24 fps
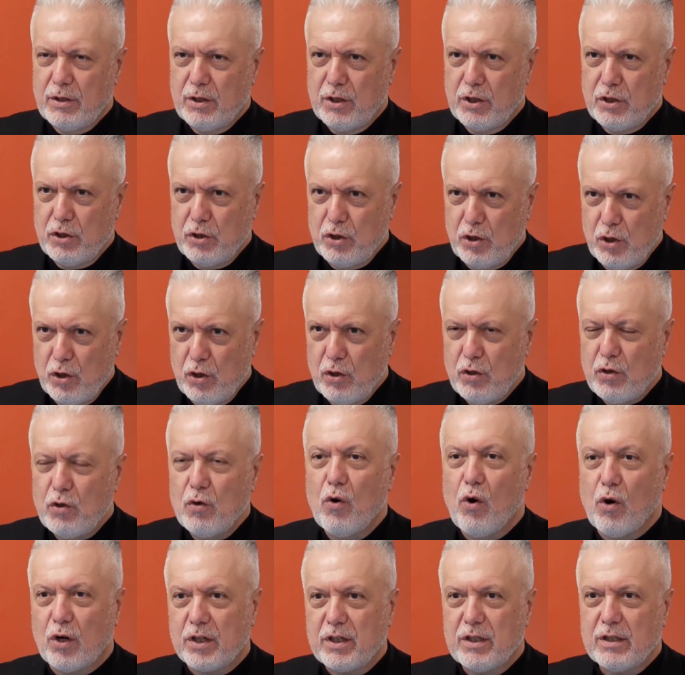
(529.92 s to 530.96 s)
the New
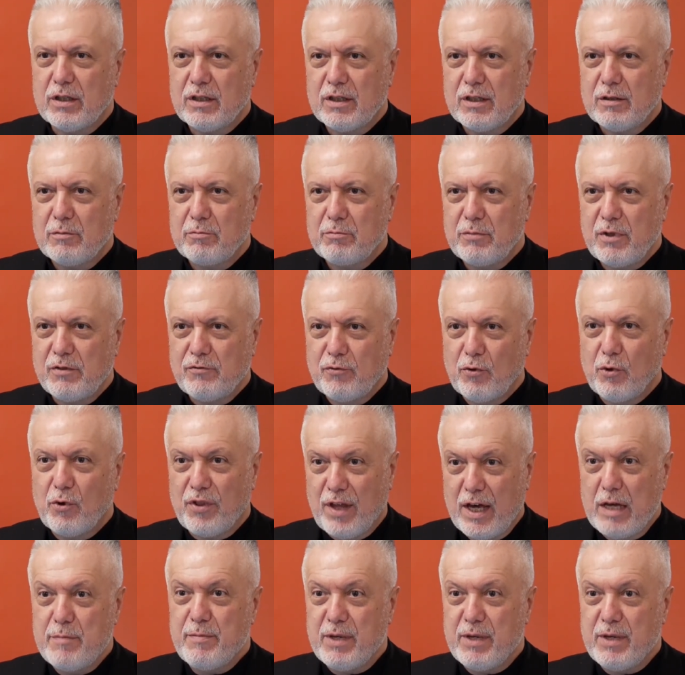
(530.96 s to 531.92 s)
York, before they